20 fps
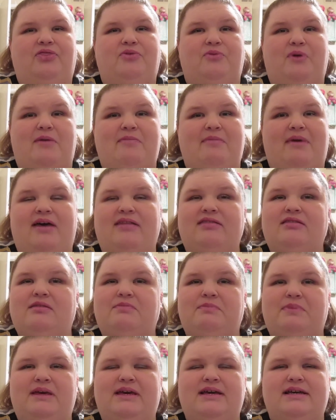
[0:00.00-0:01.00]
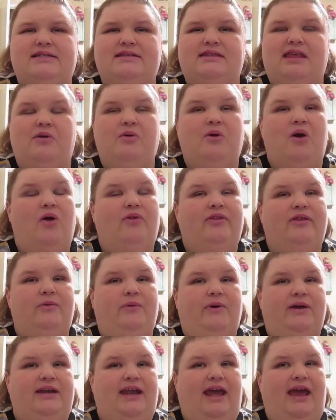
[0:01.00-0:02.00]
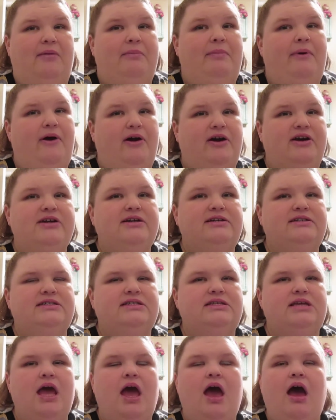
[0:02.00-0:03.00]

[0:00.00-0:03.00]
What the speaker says: 3-month because they were only one day apart.